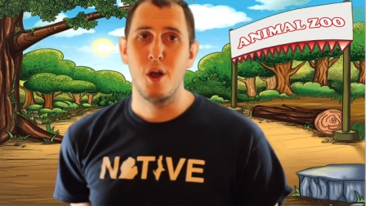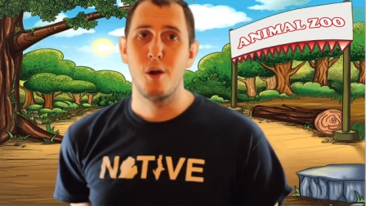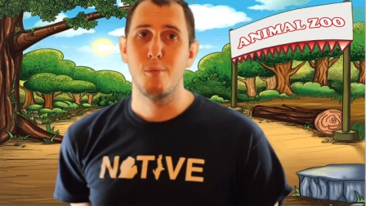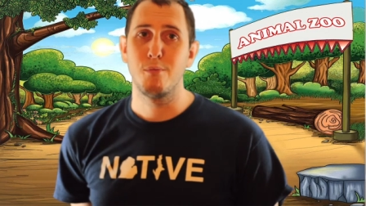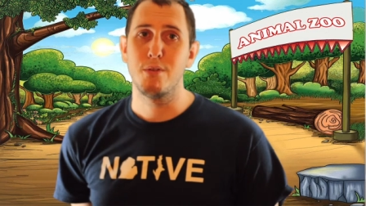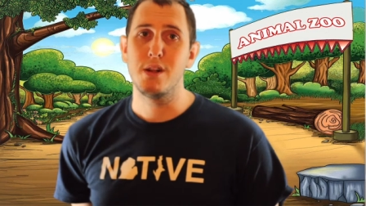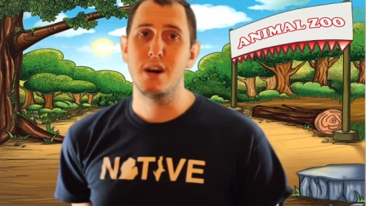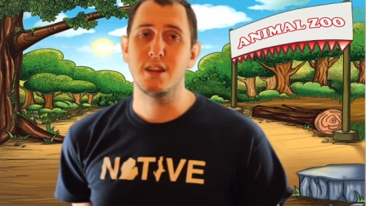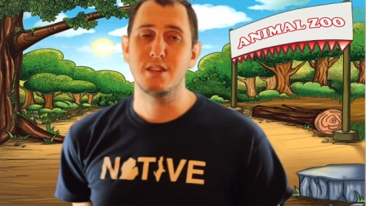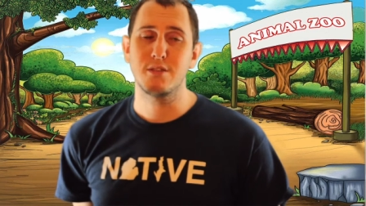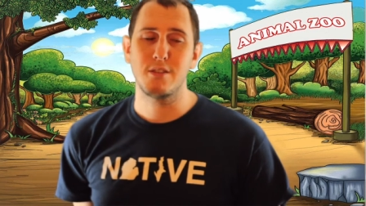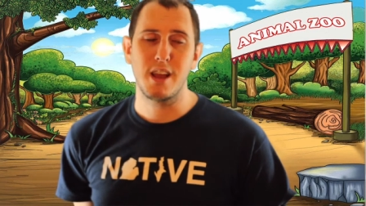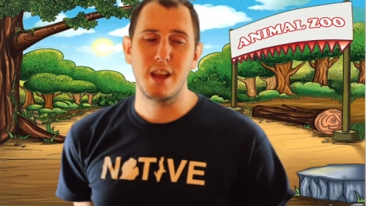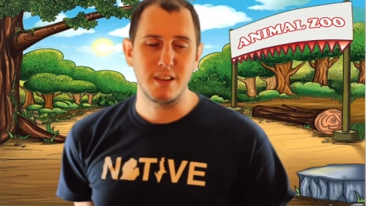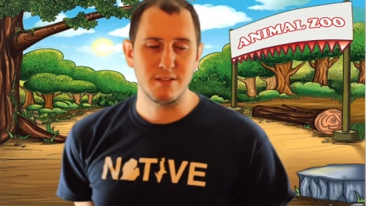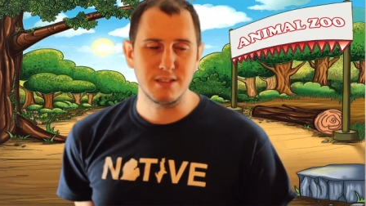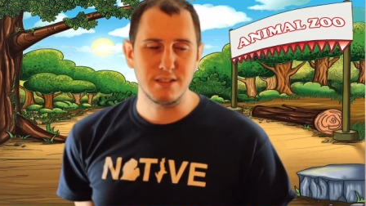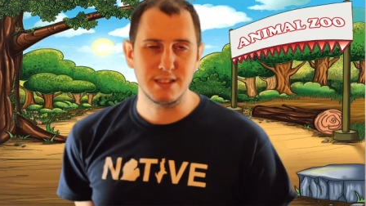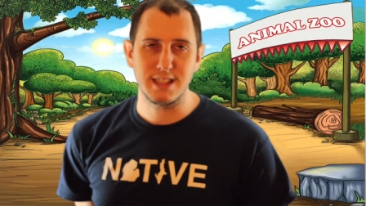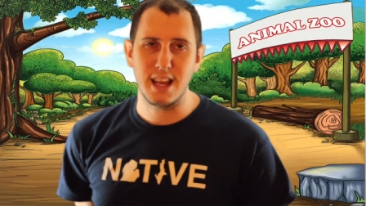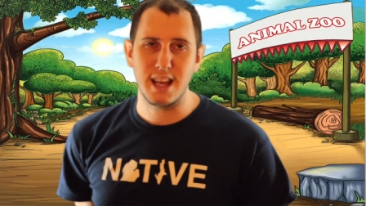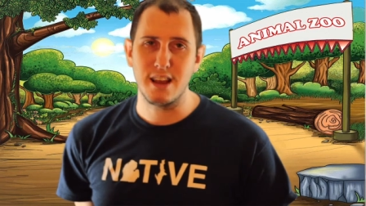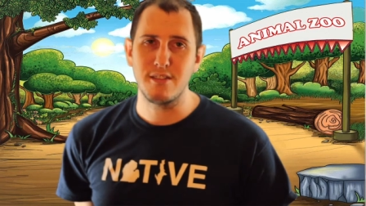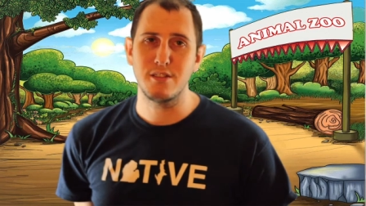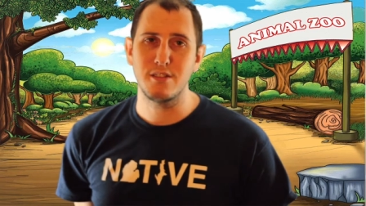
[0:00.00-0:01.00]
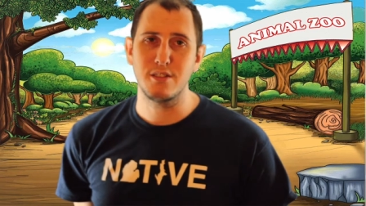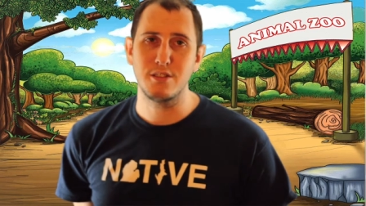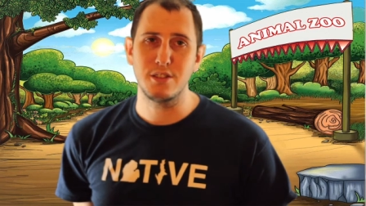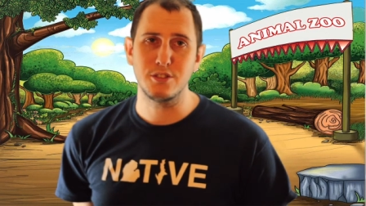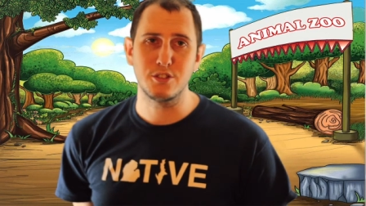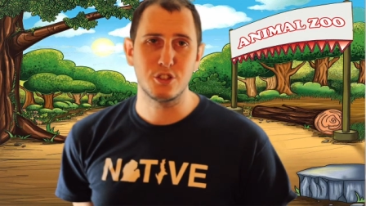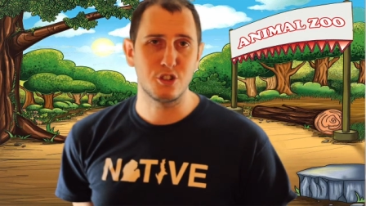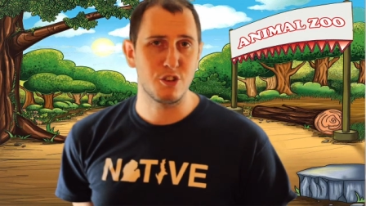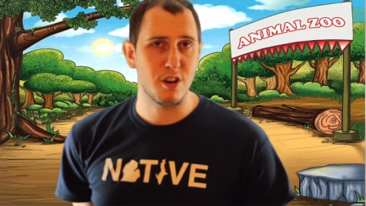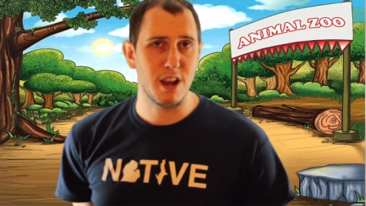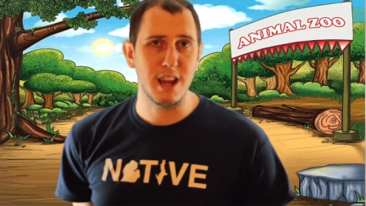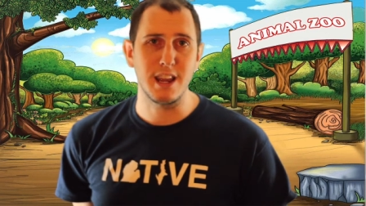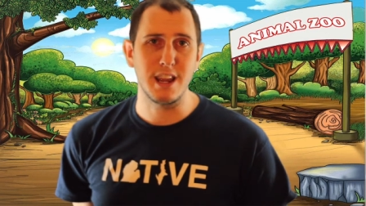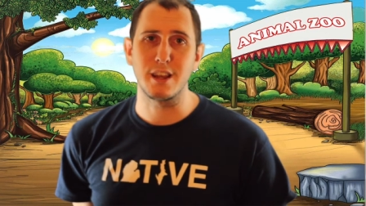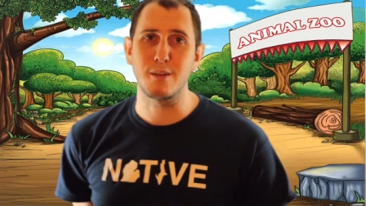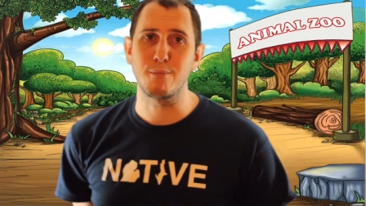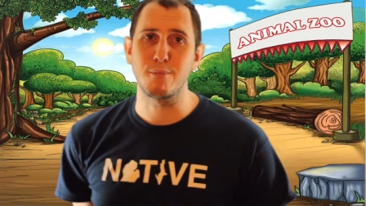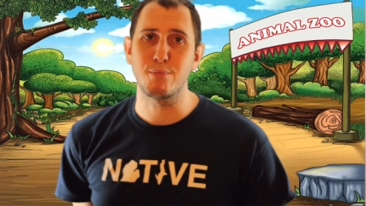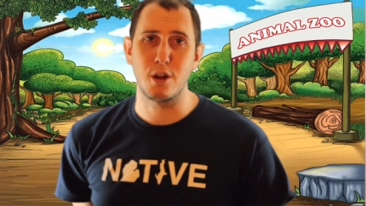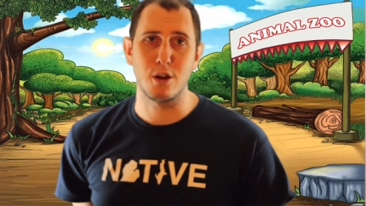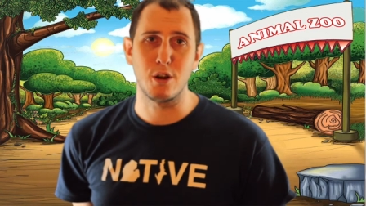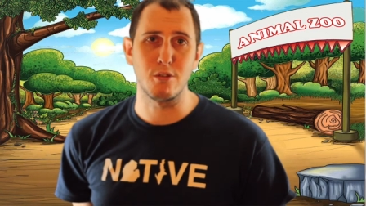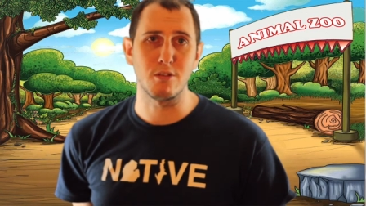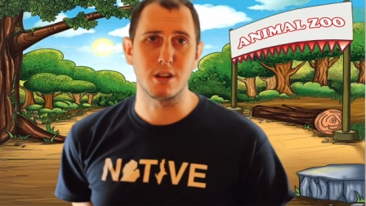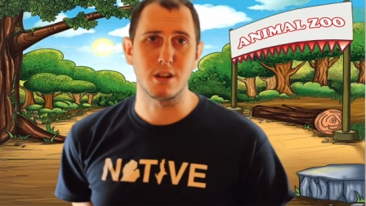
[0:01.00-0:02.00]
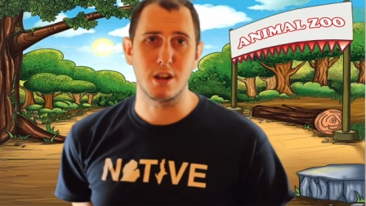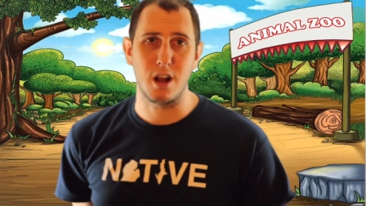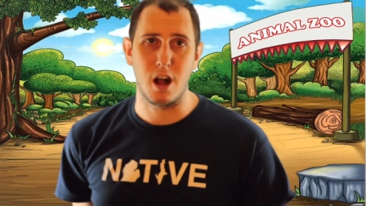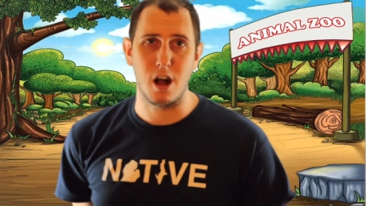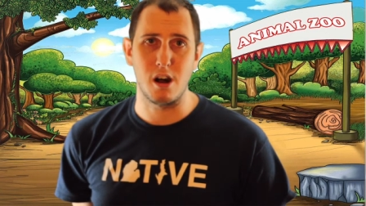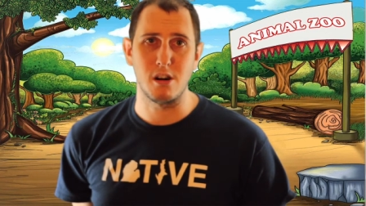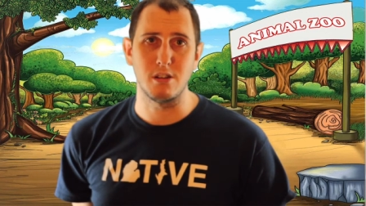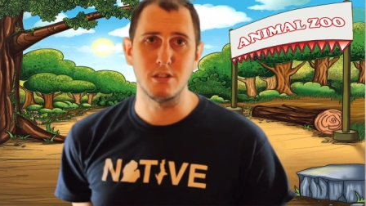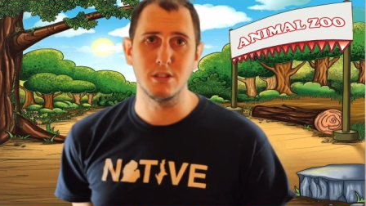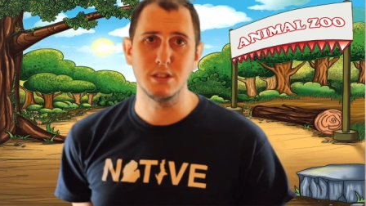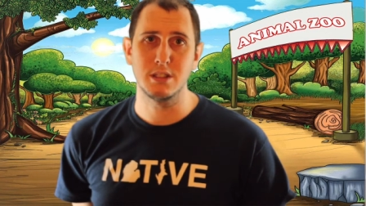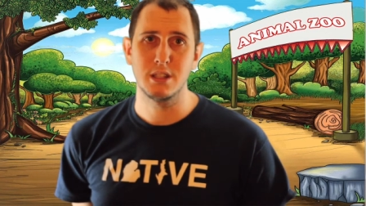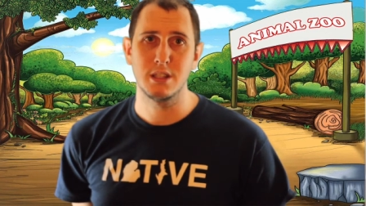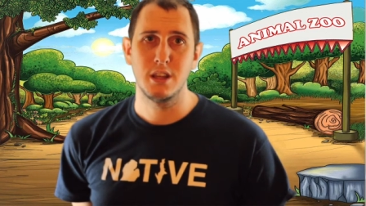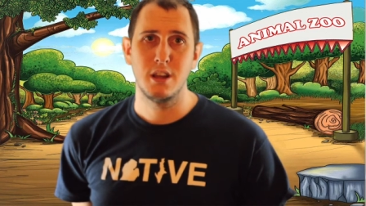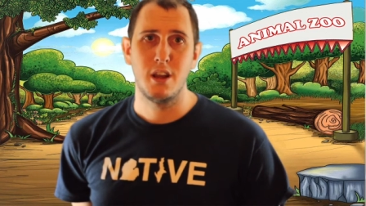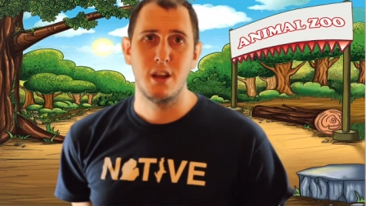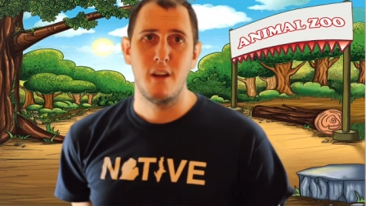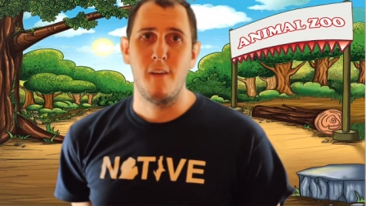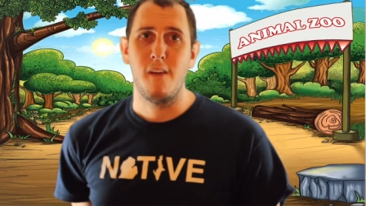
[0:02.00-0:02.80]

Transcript: Plus, we have several training protocols